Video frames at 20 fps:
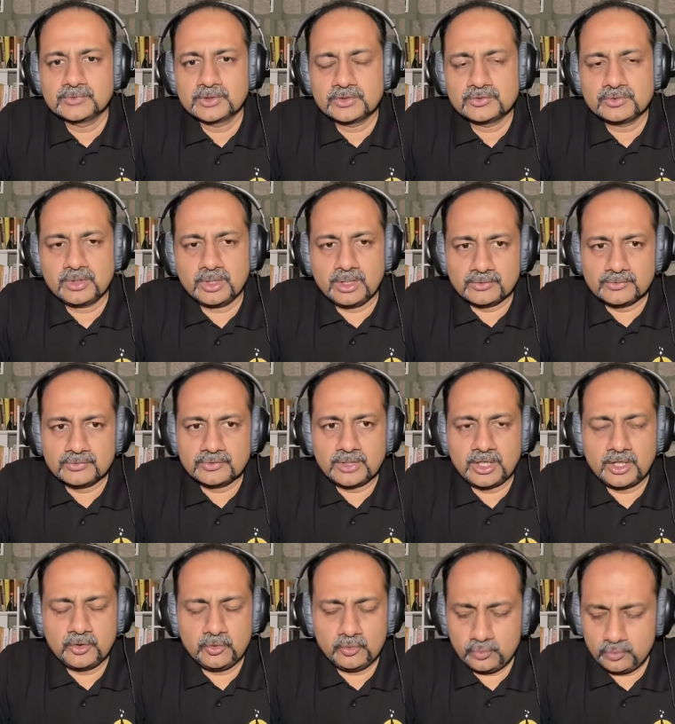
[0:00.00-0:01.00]
So
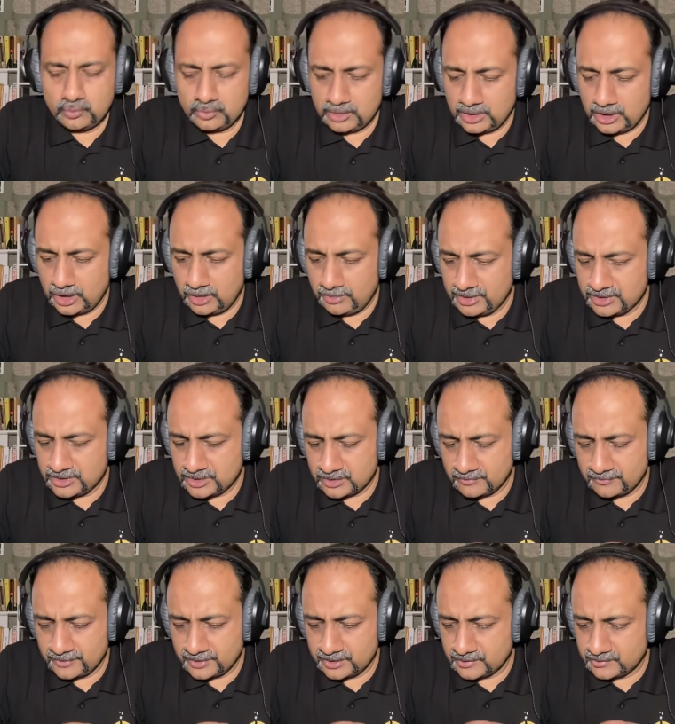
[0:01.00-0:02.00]
how much
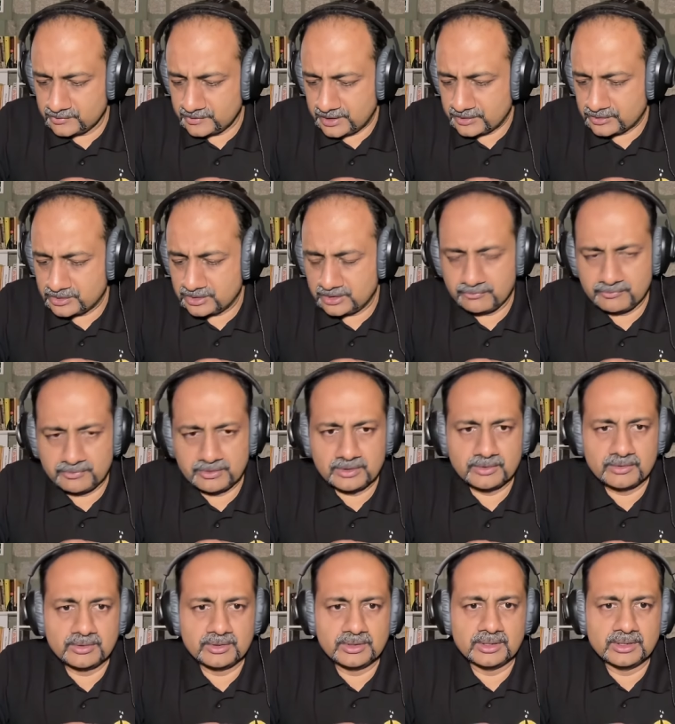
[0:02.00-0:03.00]
of it is actually
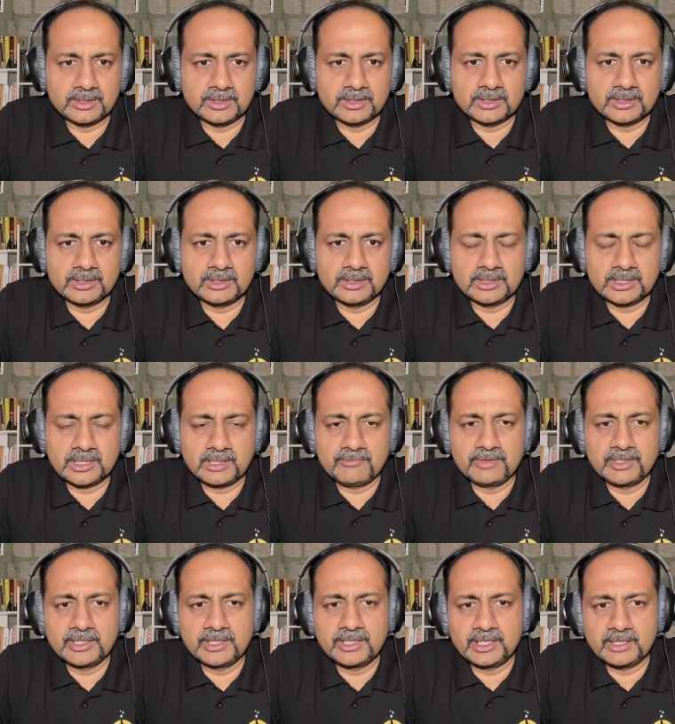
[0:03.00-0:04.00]

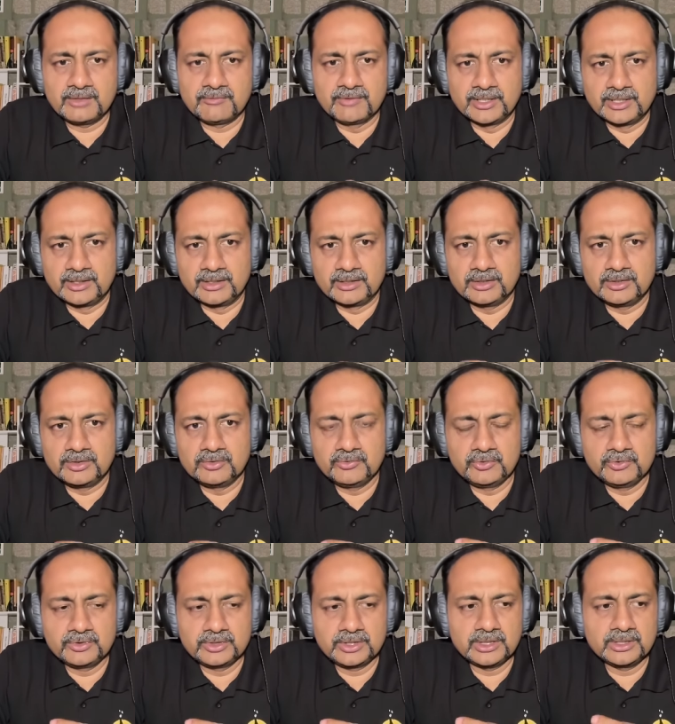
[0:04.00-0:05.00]
Kaveri driven? Do
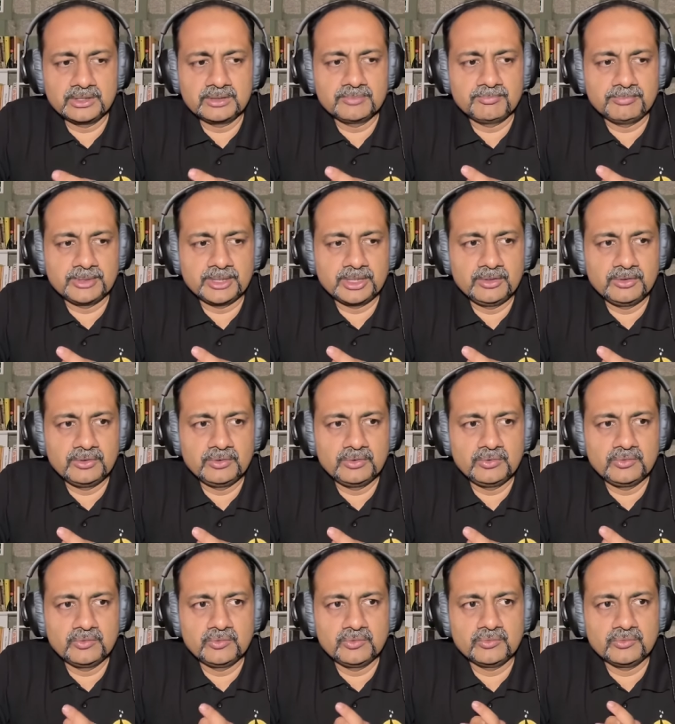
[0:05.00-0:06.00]
you think
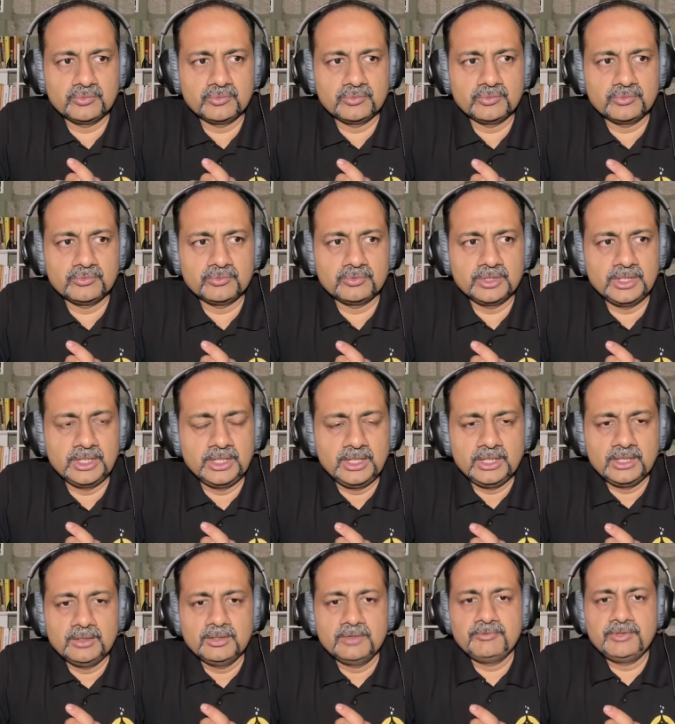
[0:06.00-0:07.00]
Bengaluru?
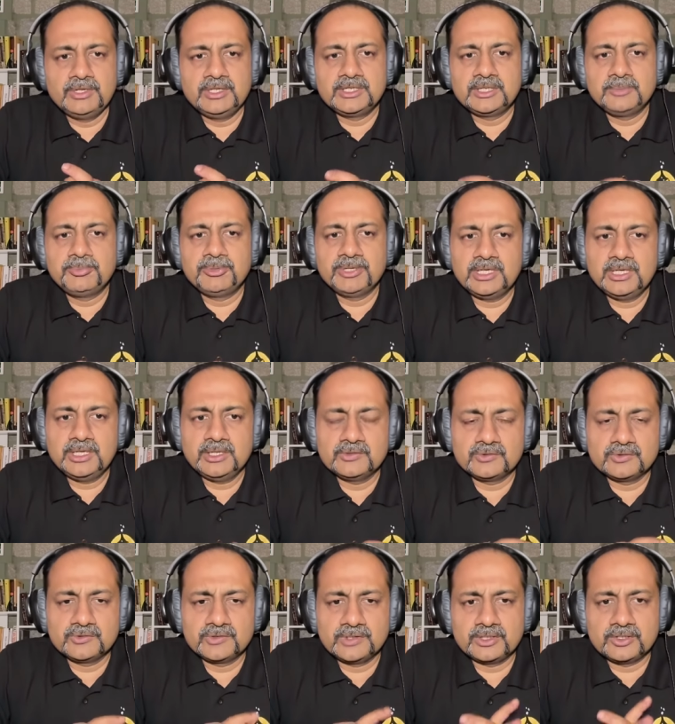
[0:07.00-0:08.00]
We typically
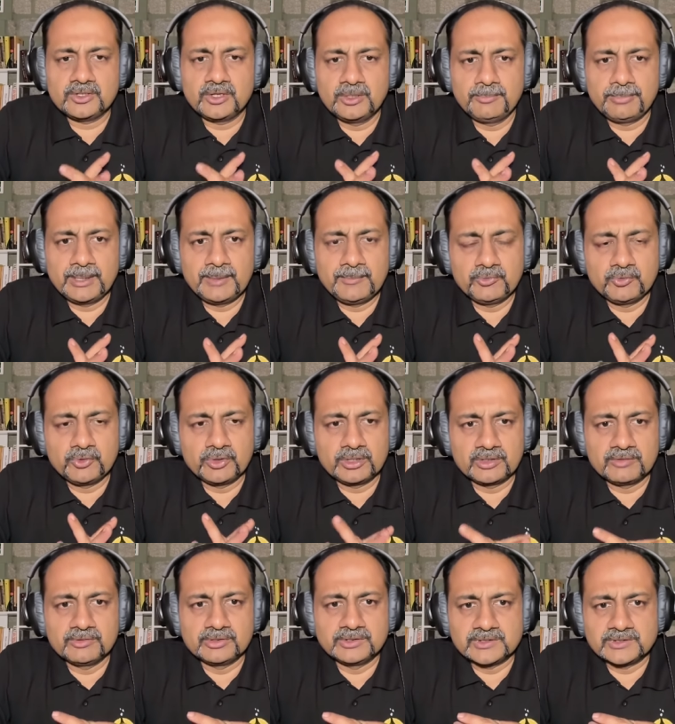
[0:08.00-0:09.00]
associate all piped
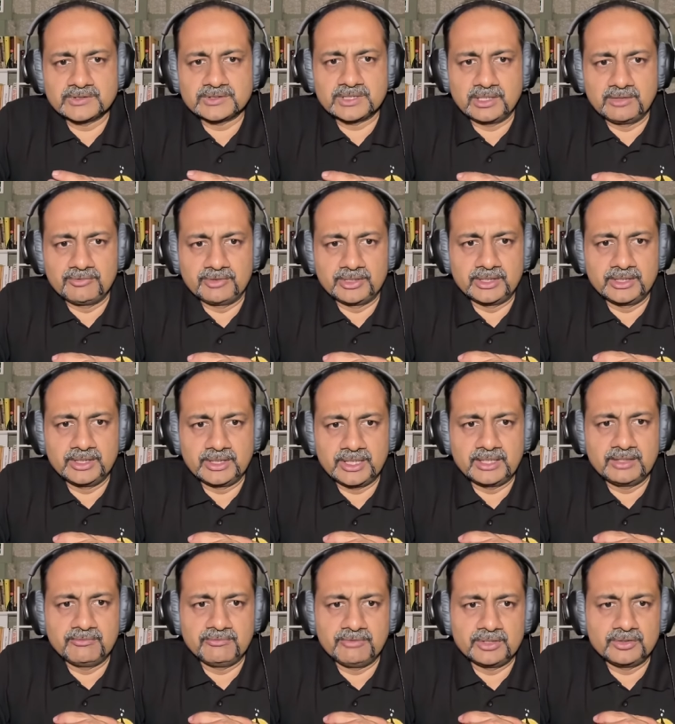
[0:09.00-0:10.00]
water with just Kaveri,
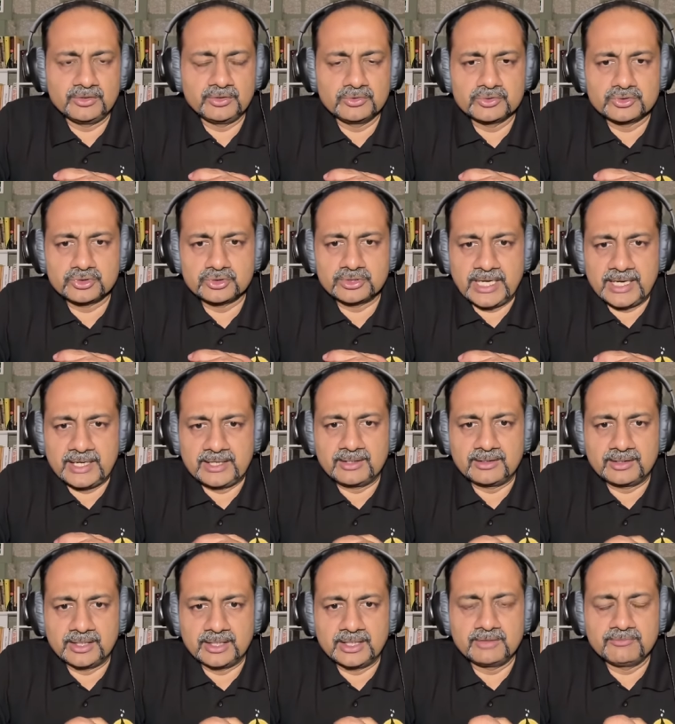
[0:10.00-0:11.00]
and we are used to that,
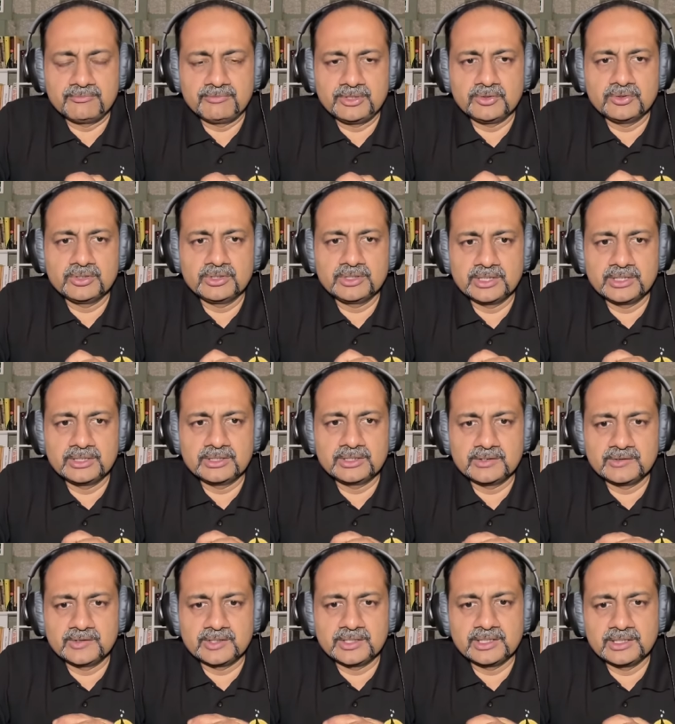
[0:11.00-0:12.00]
right? We don't think
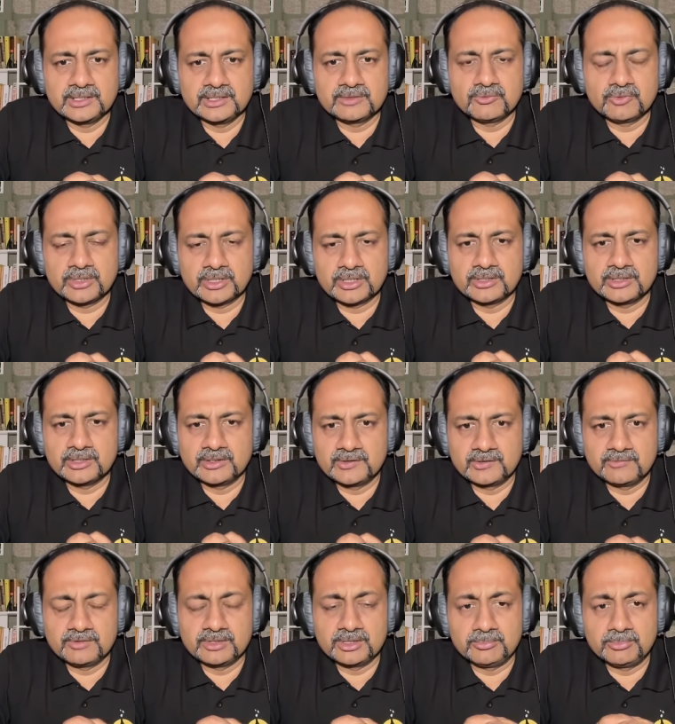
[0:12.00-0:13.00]
there's any other water that is
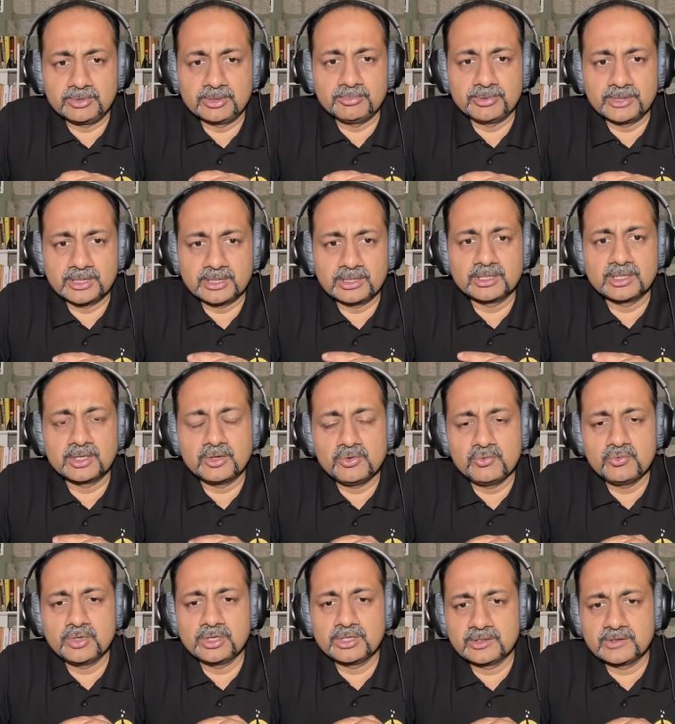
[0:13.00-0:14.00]
available, but our
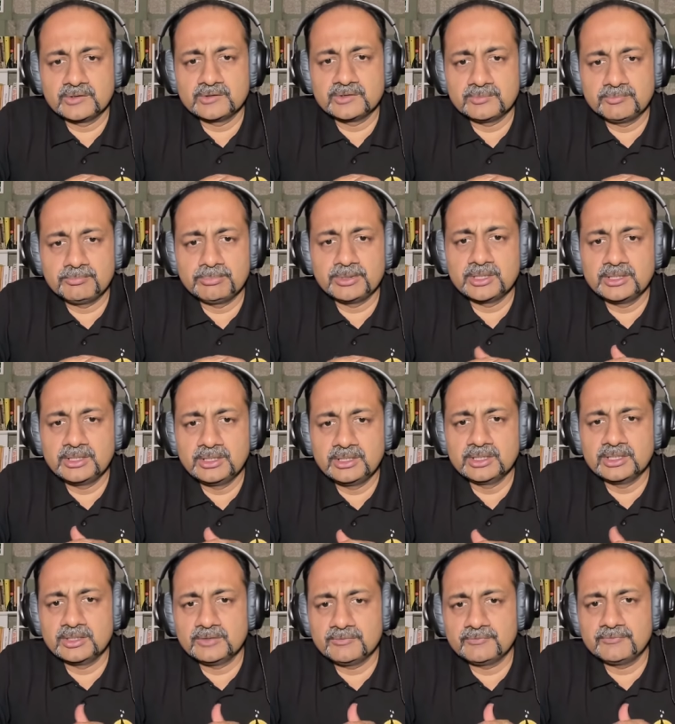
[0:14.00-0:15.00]
groundwater is a big
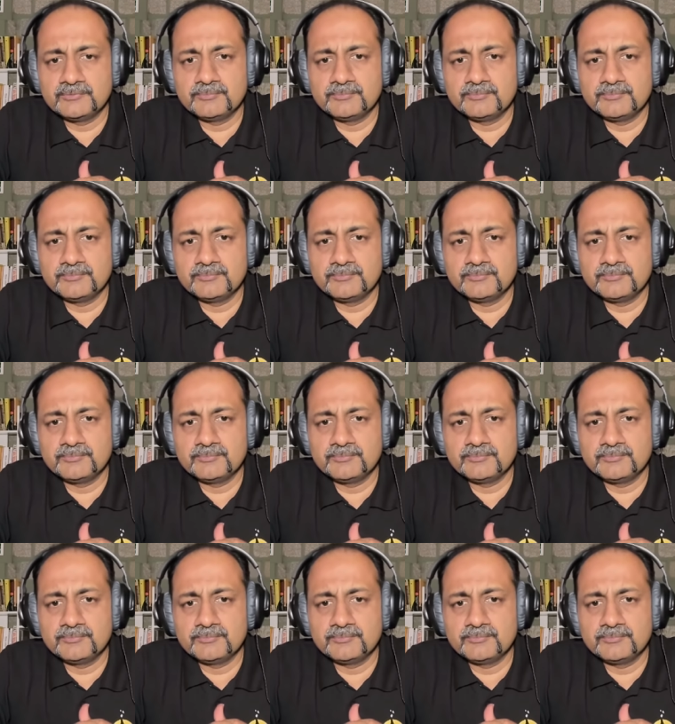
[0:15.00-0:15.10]
enough